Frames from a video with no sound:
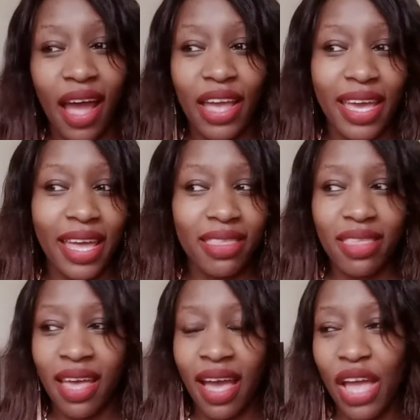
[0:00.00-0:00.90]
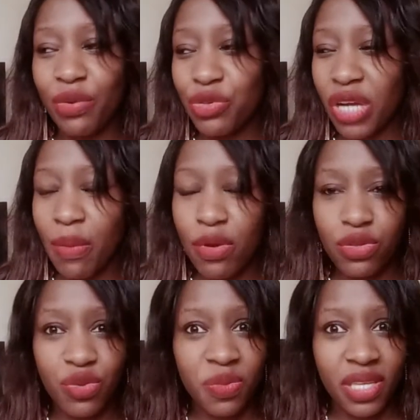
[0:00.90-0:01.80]
I get there and we talk
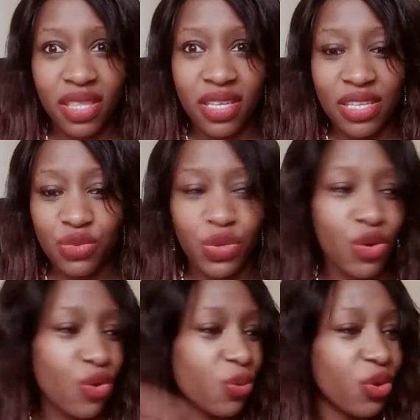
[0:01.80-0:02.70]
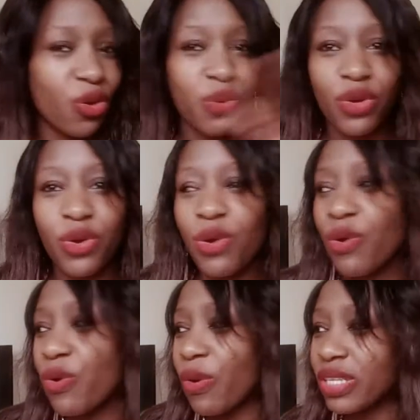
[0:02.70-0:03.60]
about so many things. We go.
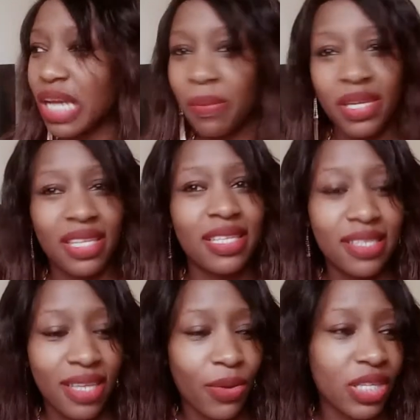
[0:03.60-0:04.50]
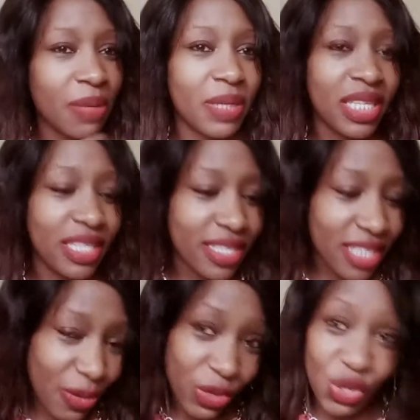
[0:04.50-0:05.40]
Oh, what happened in this year? What happened in
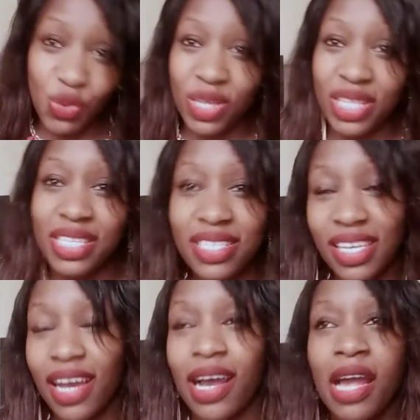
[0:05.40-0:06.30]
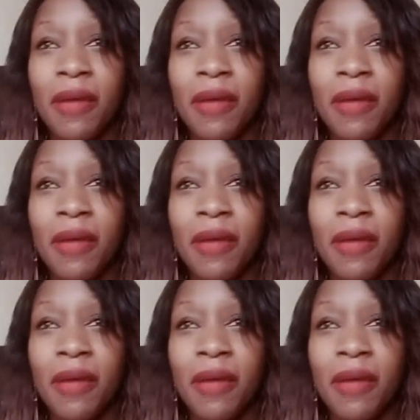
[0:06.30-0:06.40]
this year when you were this young?